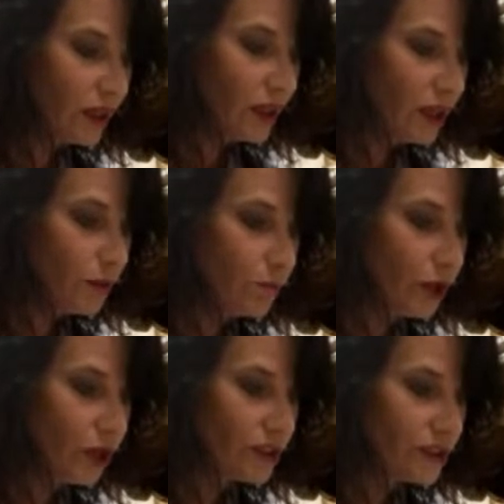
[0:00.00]
Uh,
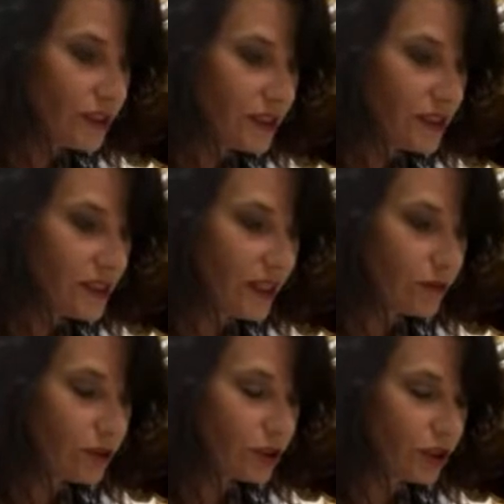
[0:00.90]
Mert says,
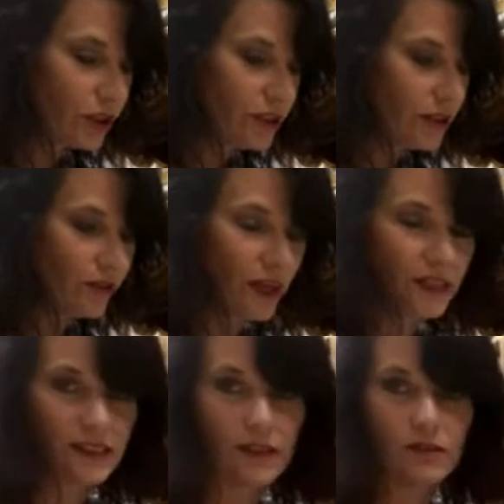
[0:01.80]
sounds good. Okay,
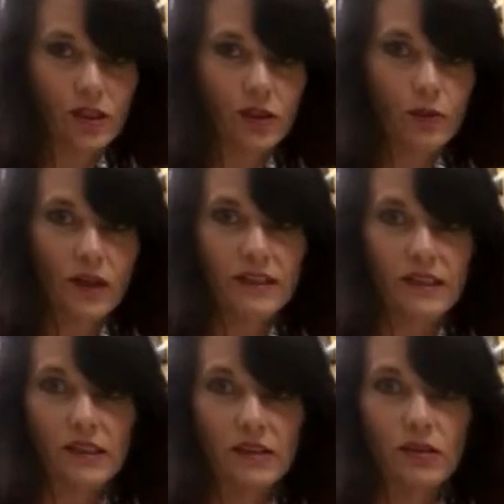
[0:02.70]
sounds good. What,
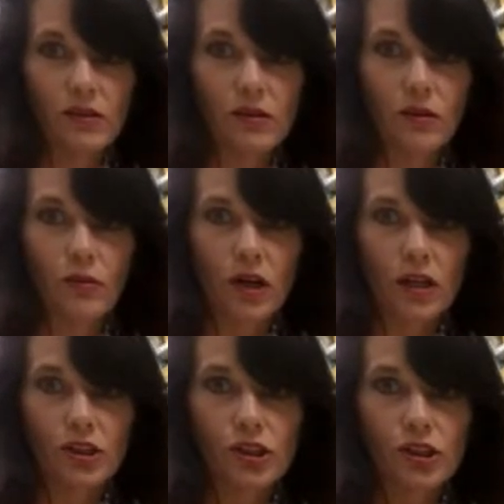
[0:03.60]
stencil or
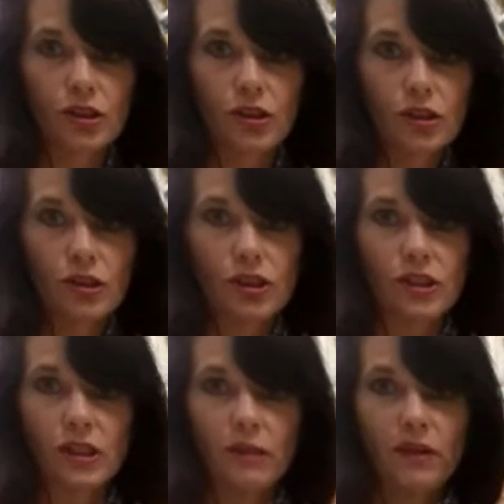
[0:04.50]
wash?
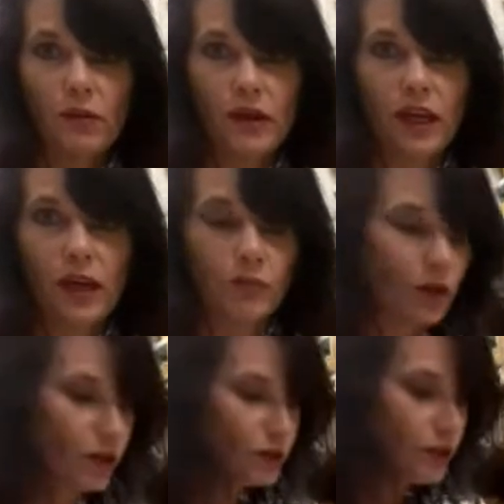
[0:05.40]
Just let me know what camera to
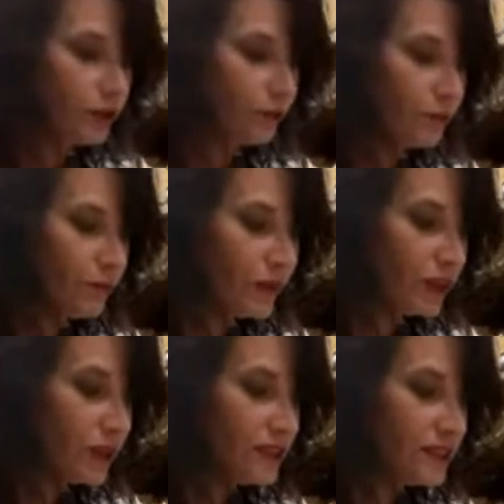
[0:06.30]
go to.
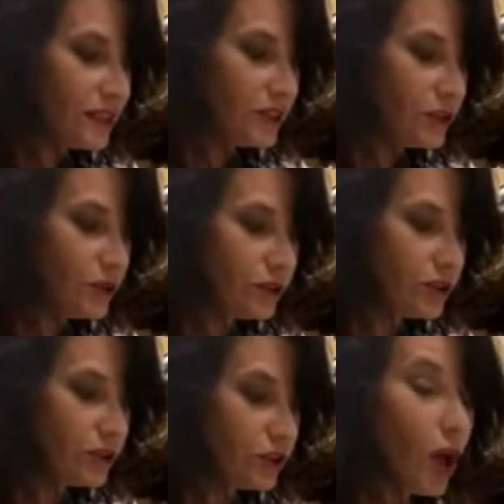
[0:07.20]
Stencil.
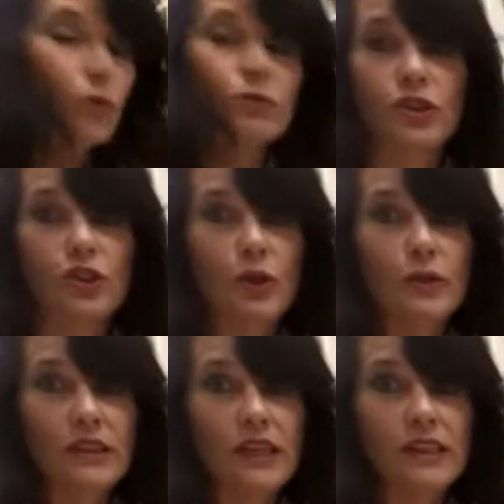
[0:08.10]
So oh, Sue
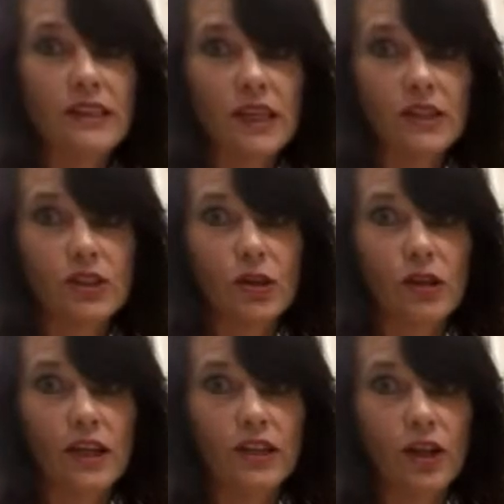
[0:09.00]
said
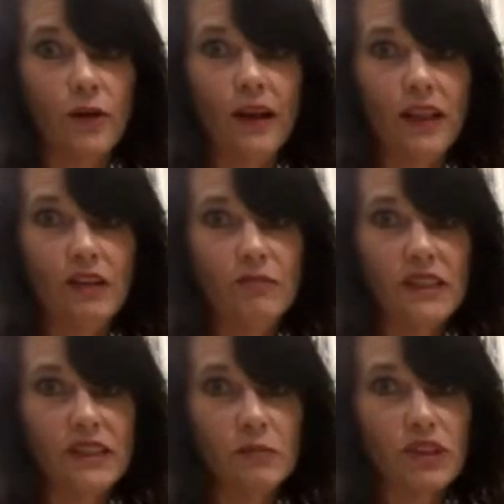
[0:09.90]
stencil, and you know I love
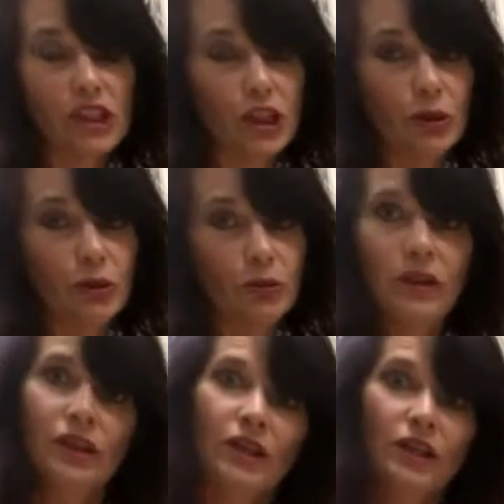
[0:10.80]
me some Sue.
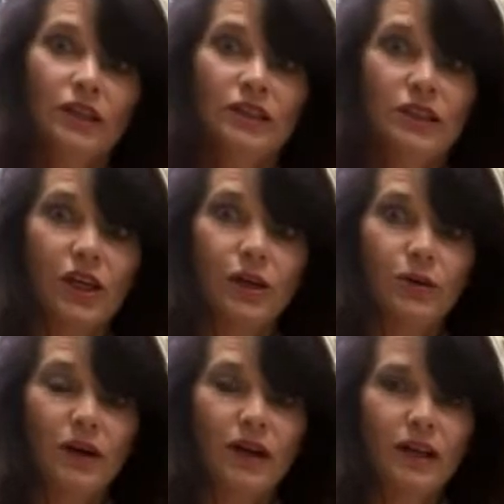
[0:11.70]

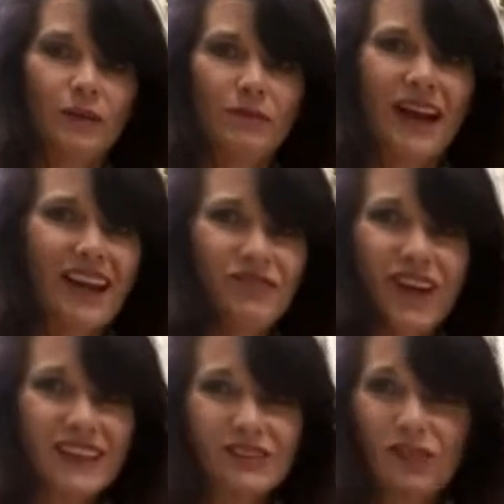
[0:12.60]
So um, I have
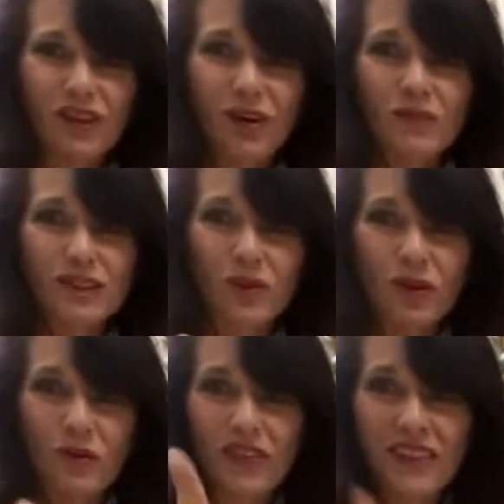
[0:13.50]
got to figure out what's
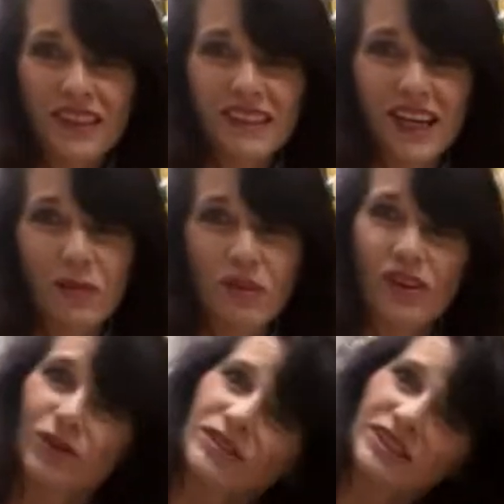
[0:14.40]
going on with this camera
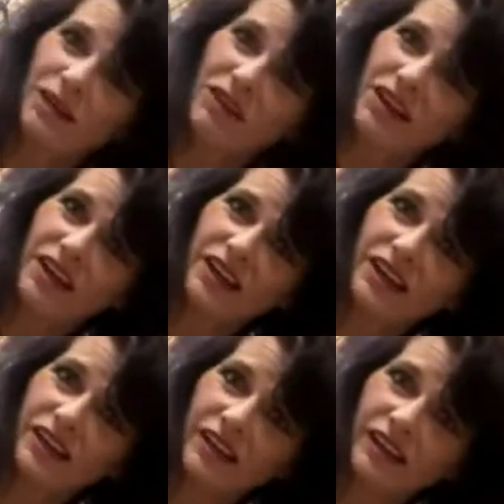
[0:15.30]
though, because I'm
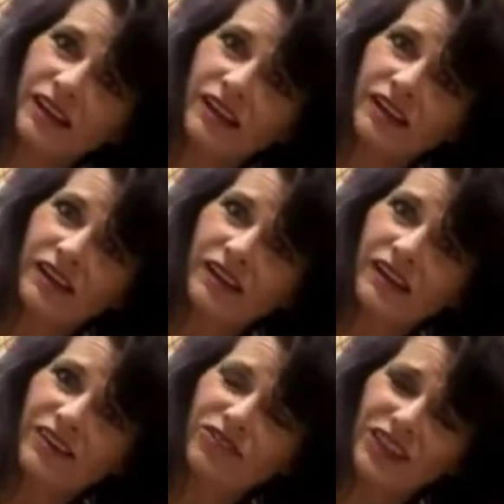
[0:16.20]
like,
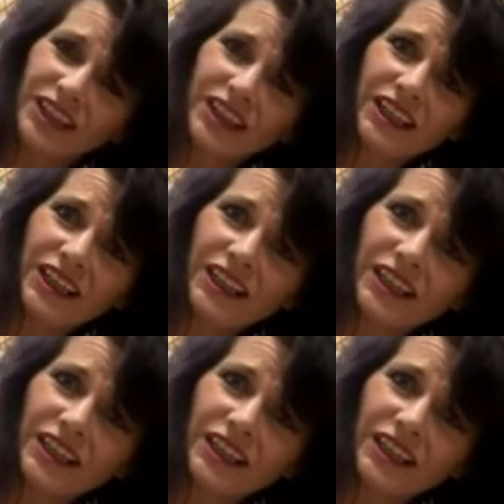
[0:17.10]
really?